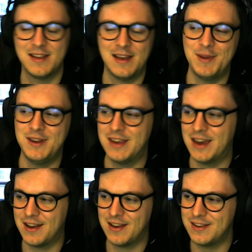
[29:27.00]
I mean,
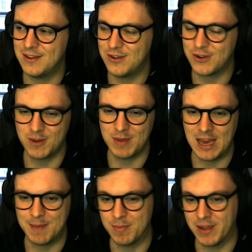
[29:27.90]
yeah, you're going to be
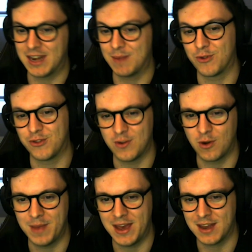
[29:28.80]
happy playing them for 0
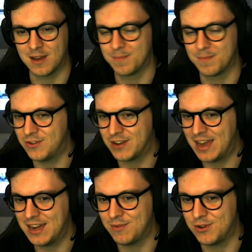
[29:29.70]
mana, but you
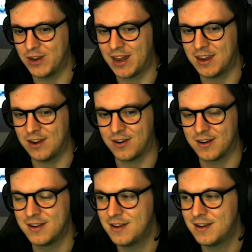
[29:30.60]
can't even do that here.
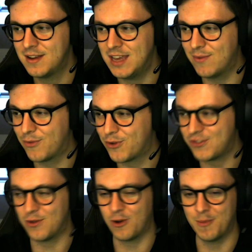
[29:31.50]
Even for
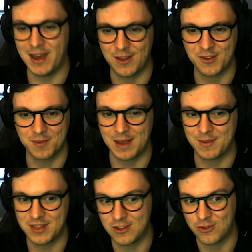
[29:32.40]
0 mana, sometimes I
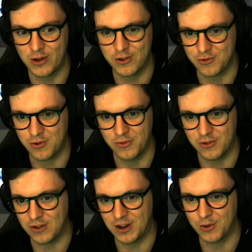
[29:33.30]
think the treasure trove is
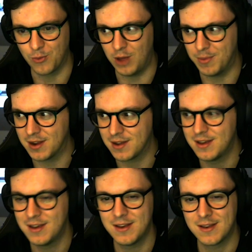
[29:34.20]
just underwhelming.
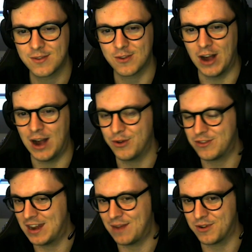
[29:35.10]
So how is
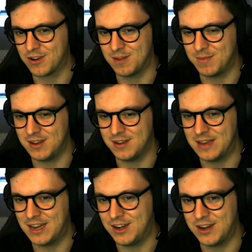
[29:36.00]
that ever going to be
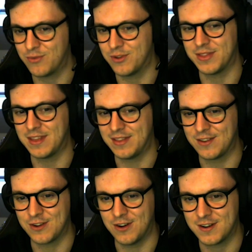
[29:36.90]
any different than
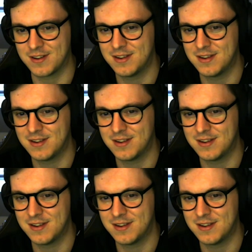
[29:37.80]
discard?